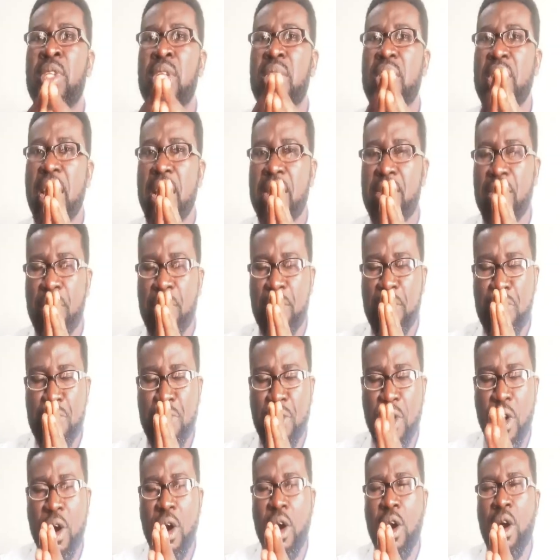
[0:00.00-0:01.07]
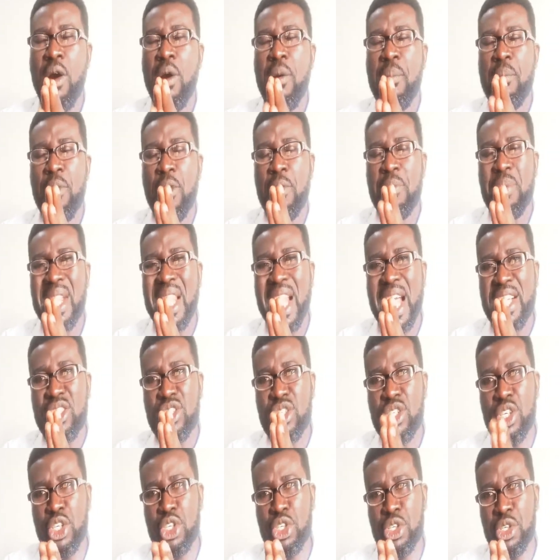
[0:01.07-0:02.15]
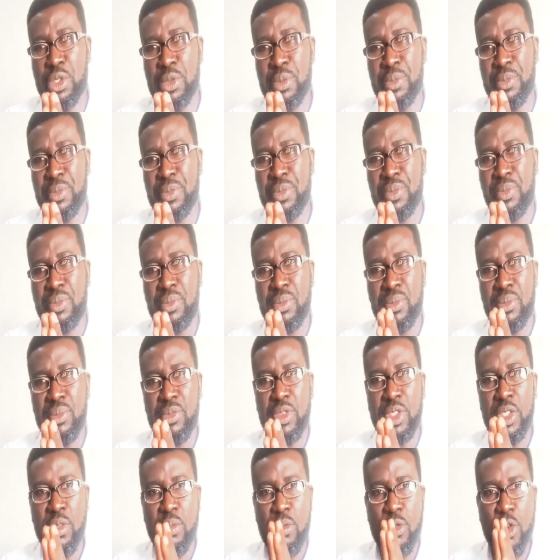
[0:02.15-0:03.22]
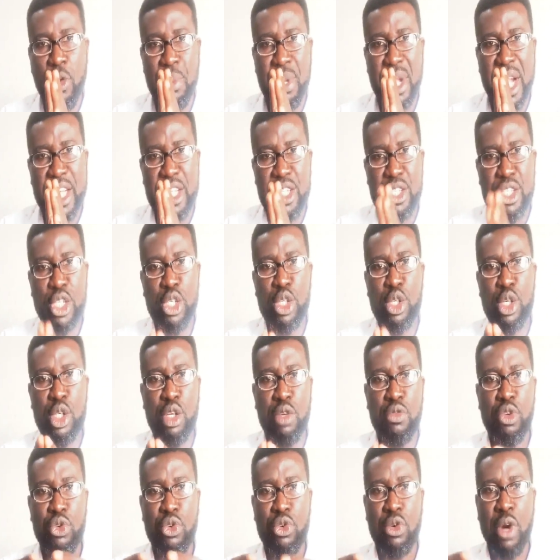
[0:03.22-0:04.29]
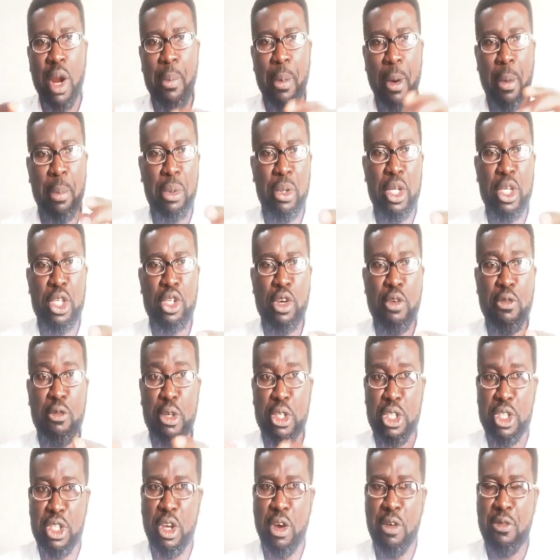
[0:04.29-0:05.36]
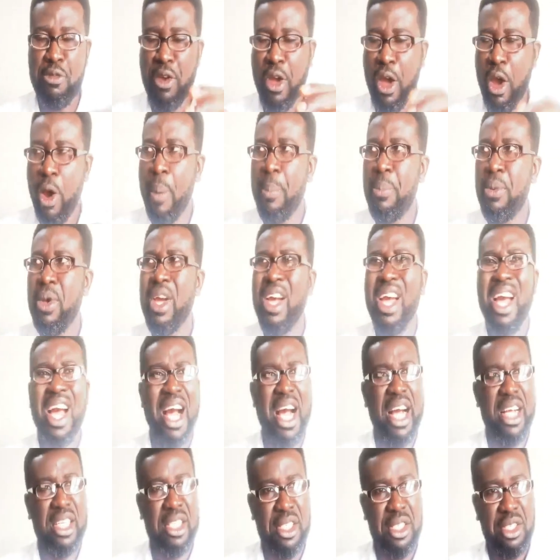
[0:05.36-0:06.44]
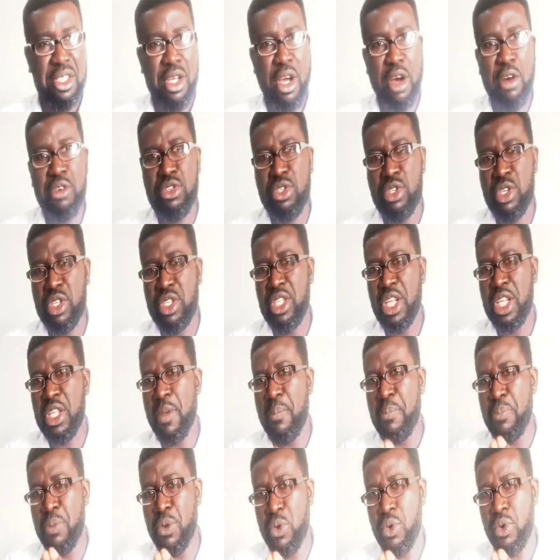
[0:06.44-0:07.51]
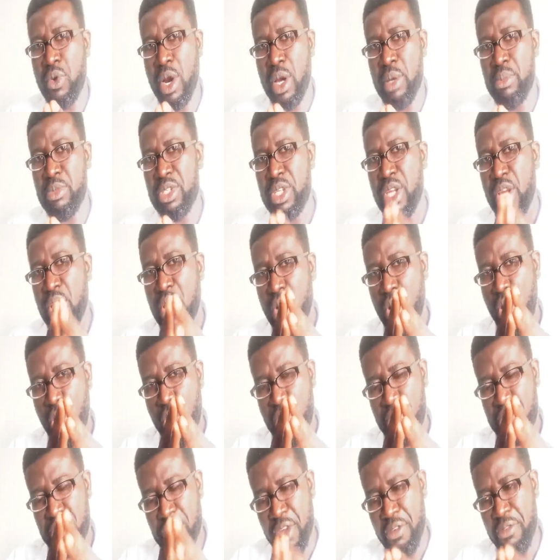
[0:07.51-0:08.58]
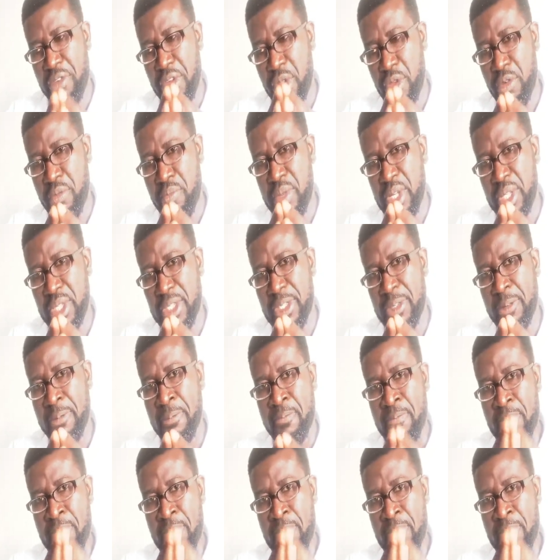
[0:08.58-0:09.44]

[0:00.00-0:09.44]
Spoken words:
Then number four, mobilization of the rural population for self-help and self-sustaining programs of development.